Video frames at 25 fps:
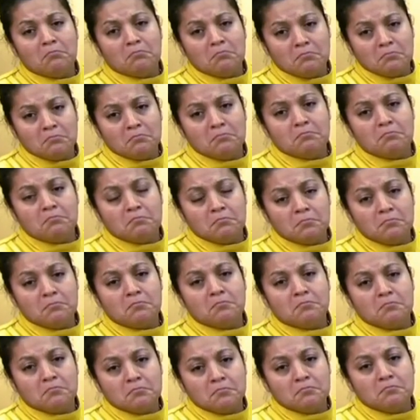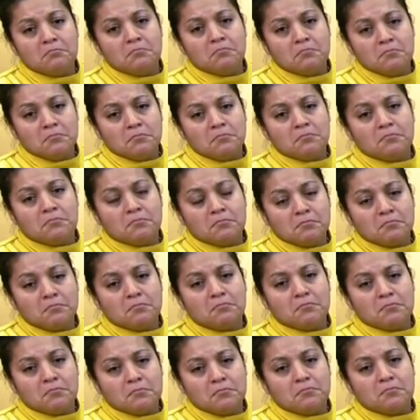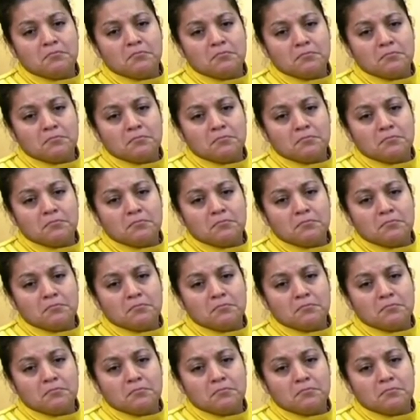No words are spoken by the person on screen.